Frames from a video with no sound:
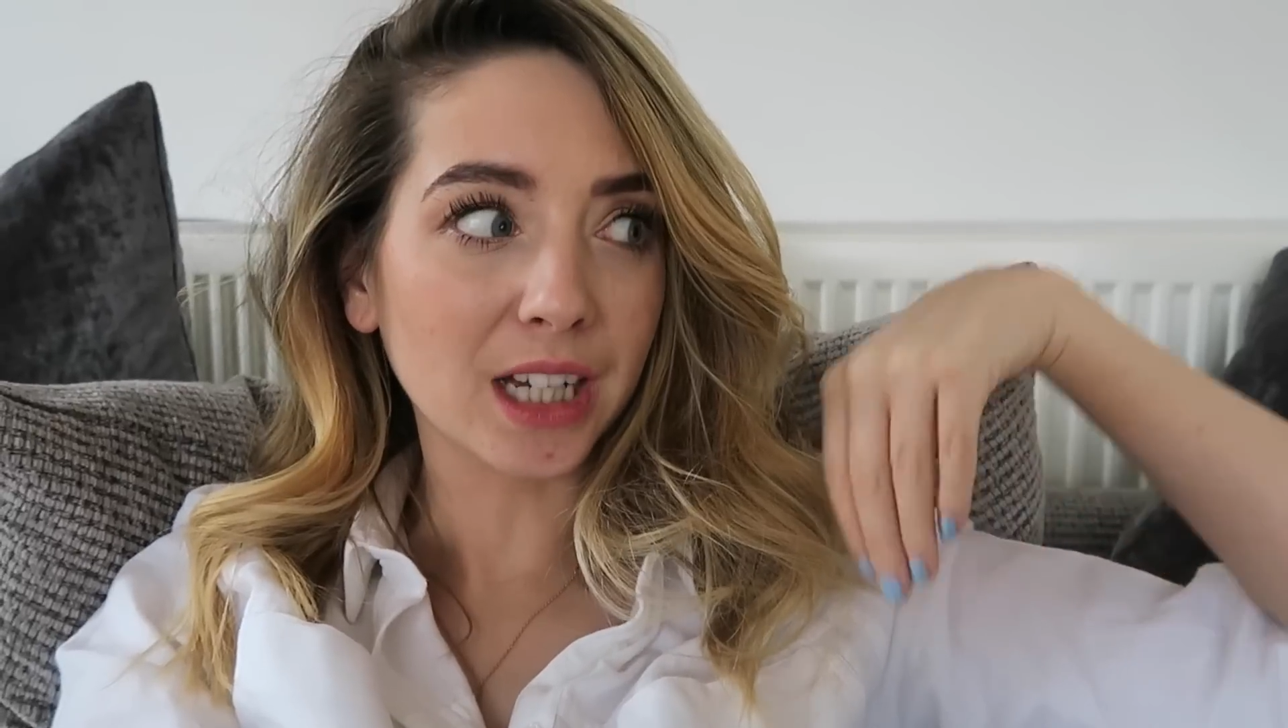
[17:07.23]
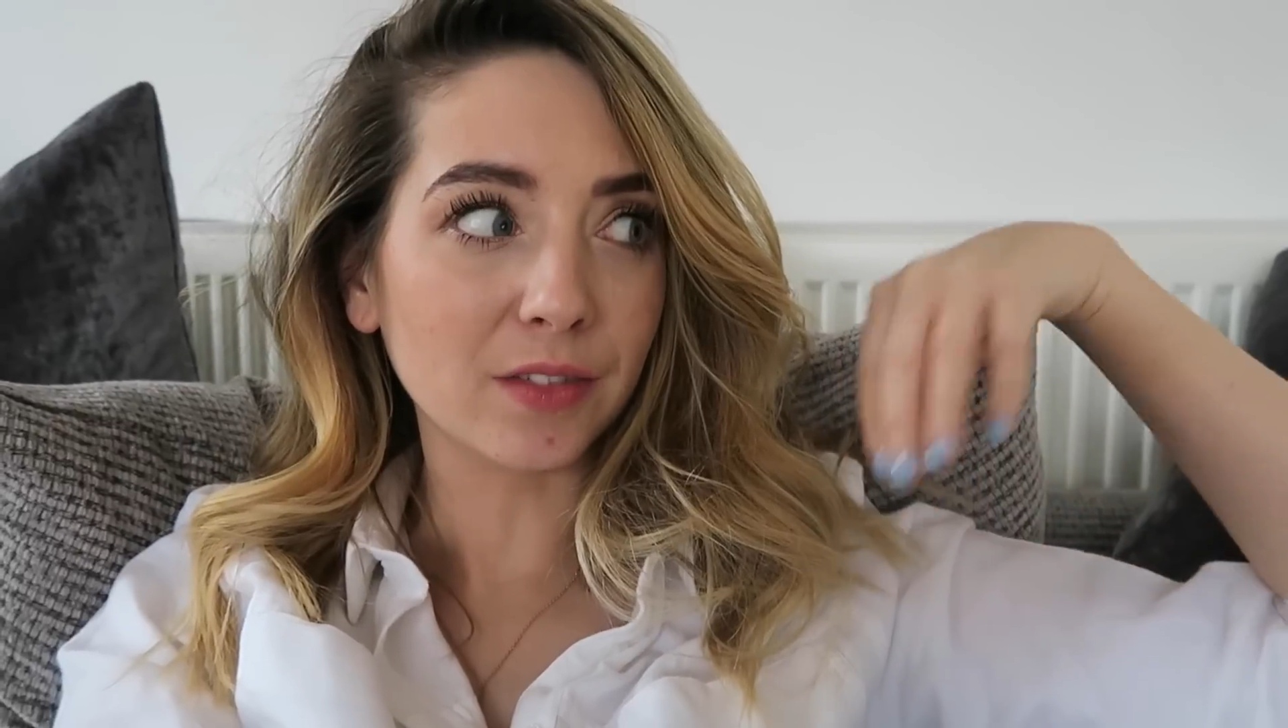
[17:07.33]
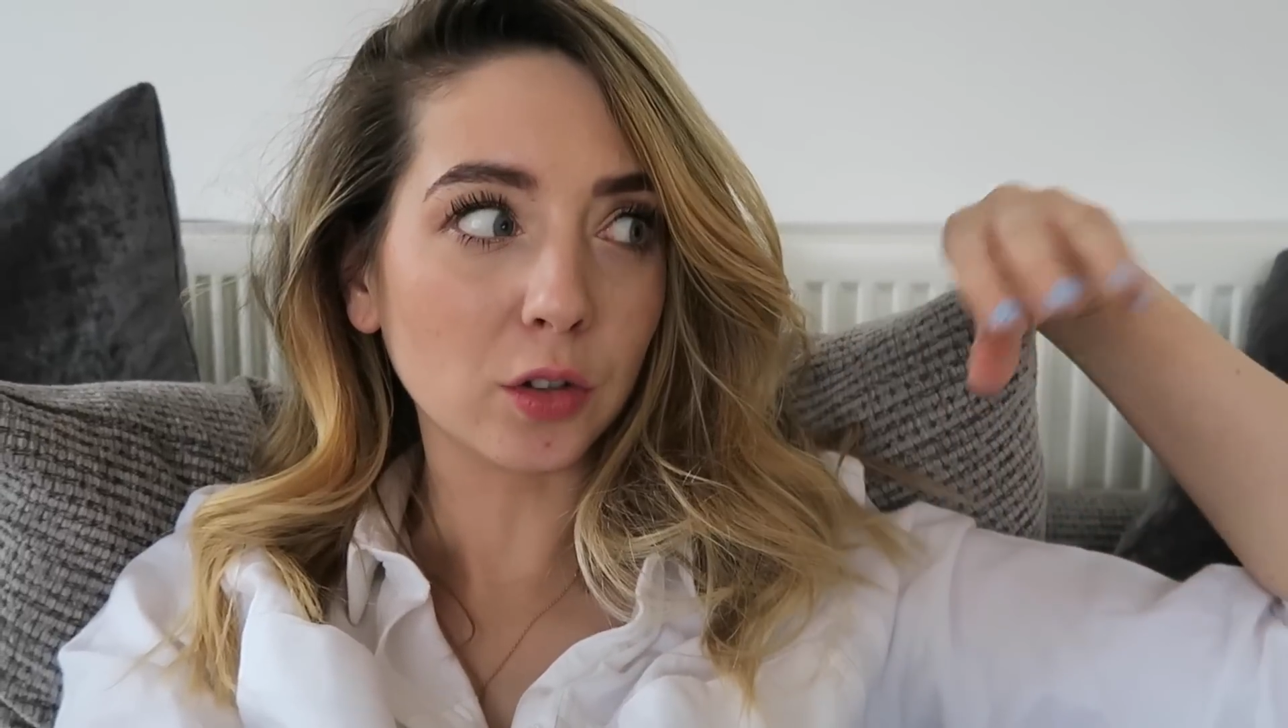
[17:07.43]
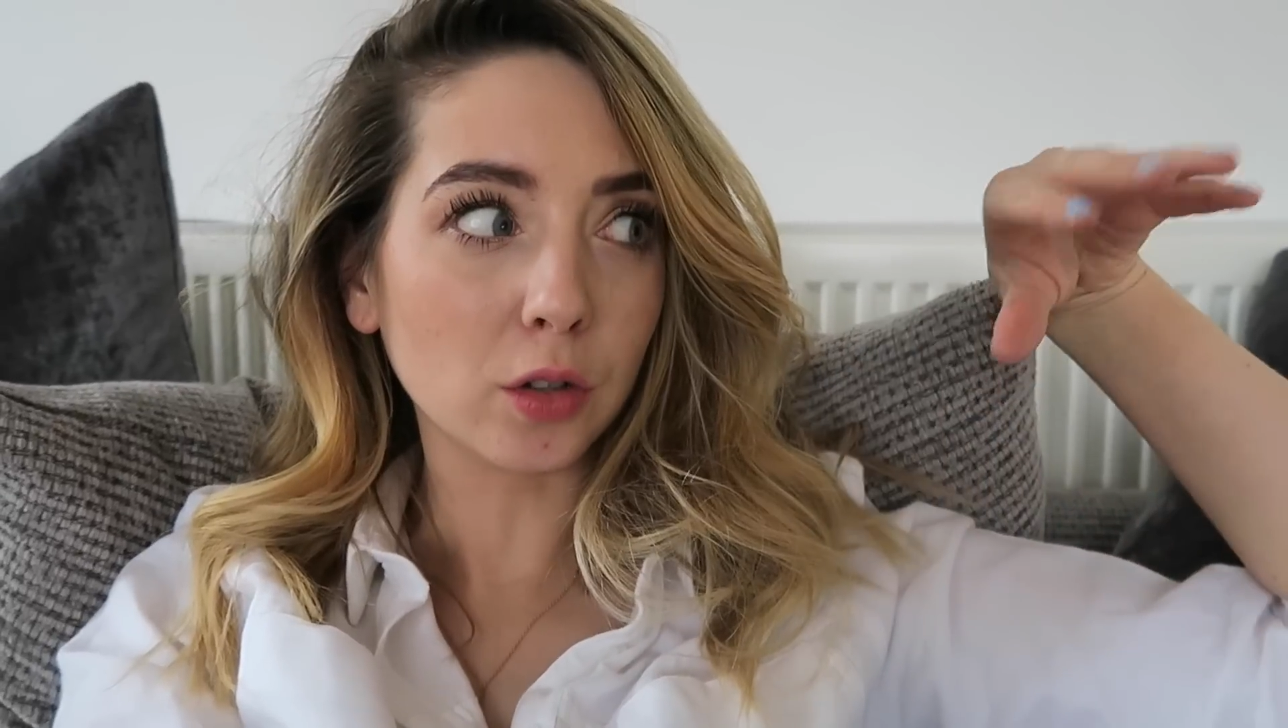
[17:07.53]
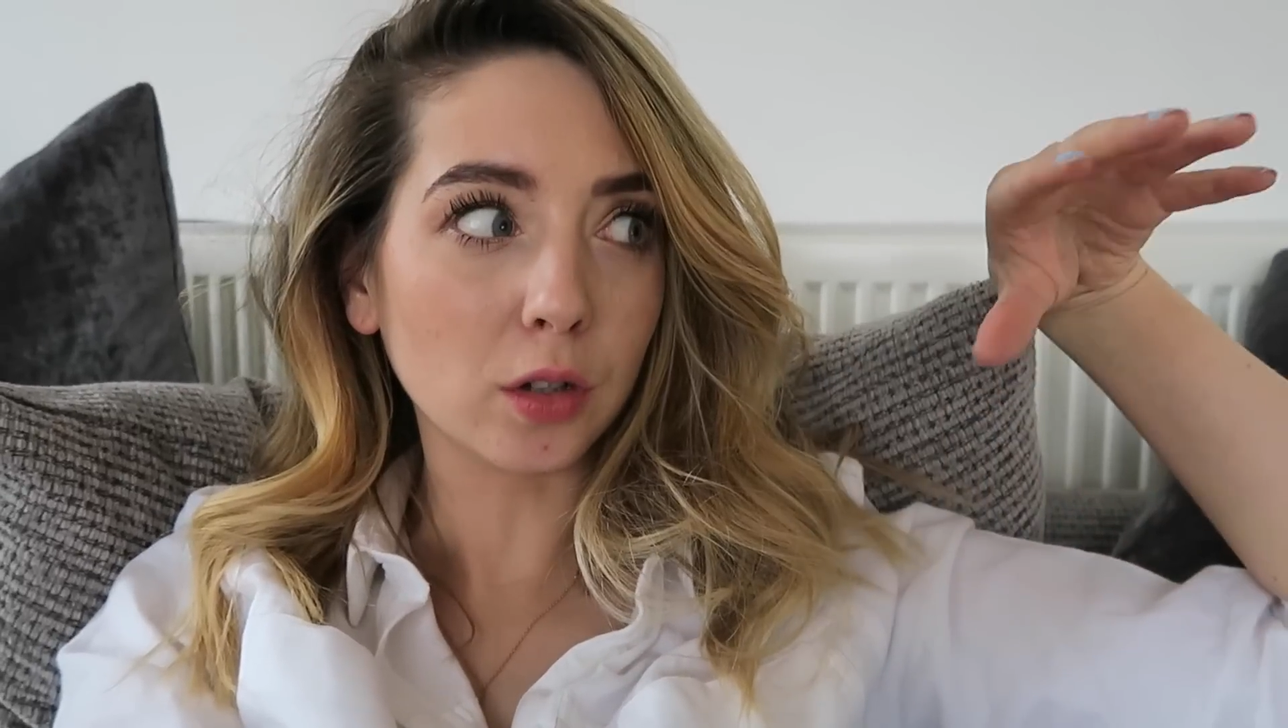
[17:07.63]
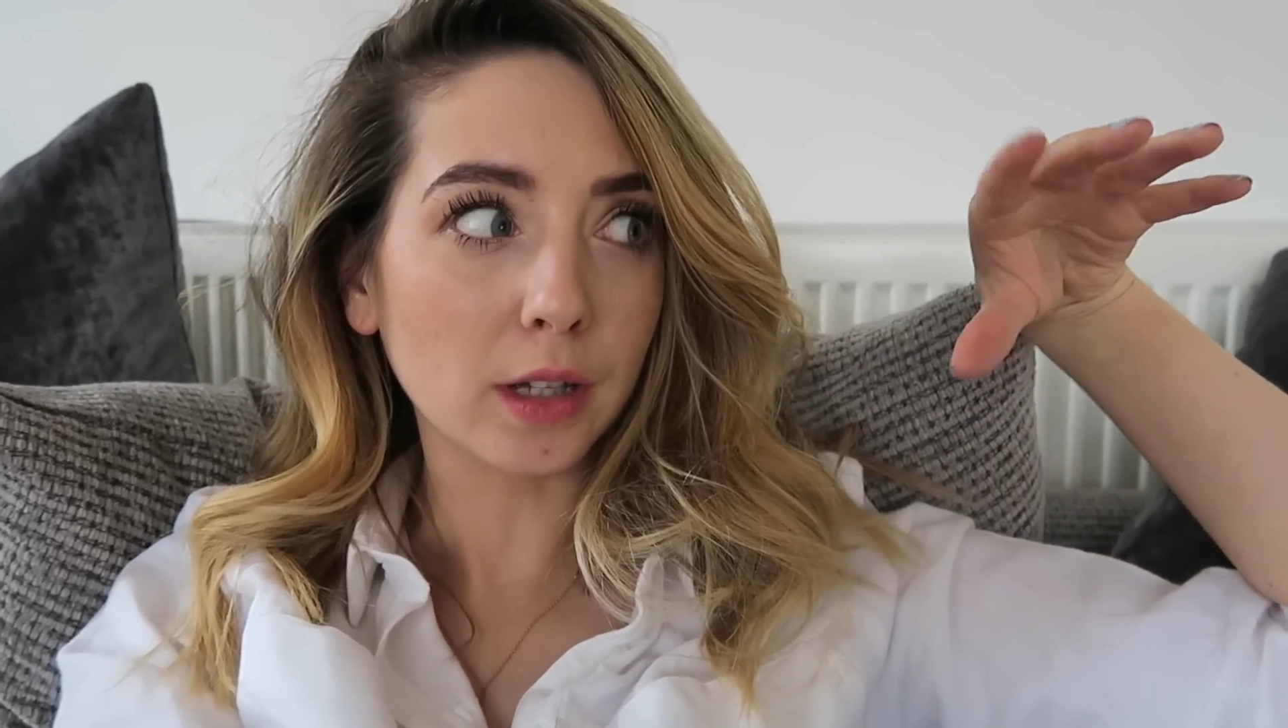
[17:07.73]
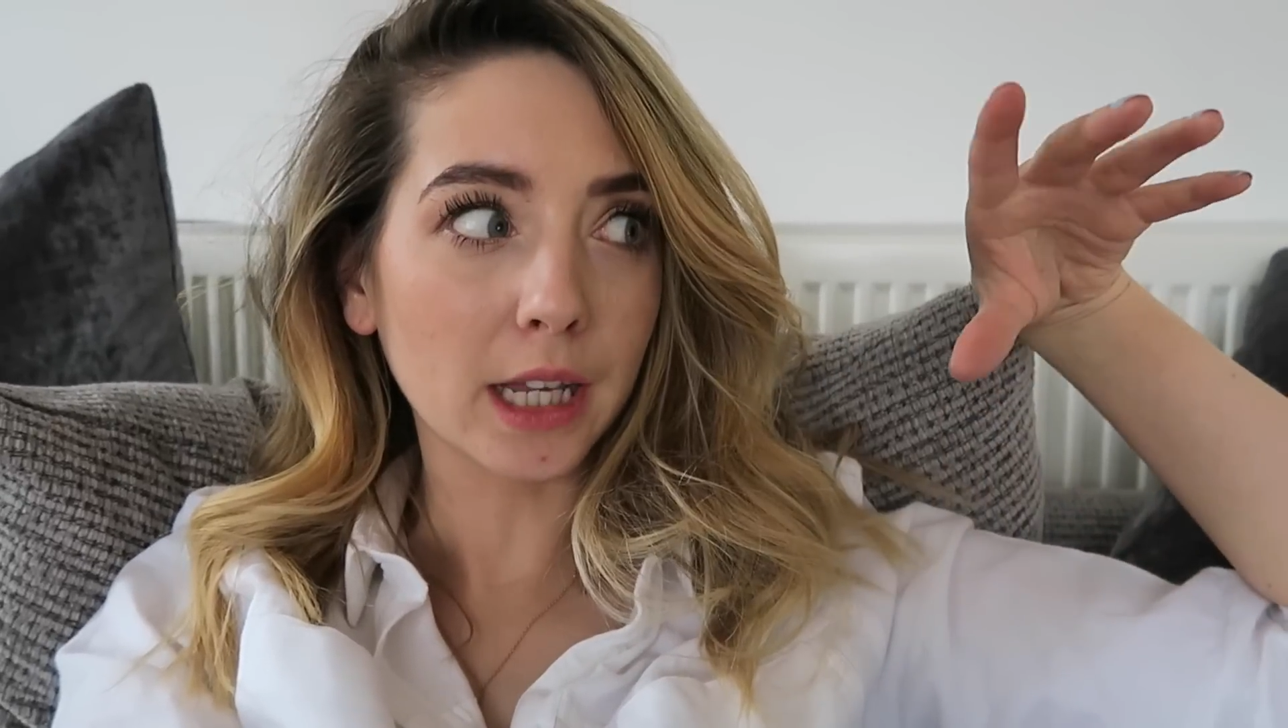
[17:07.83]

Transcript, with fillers: I haven't got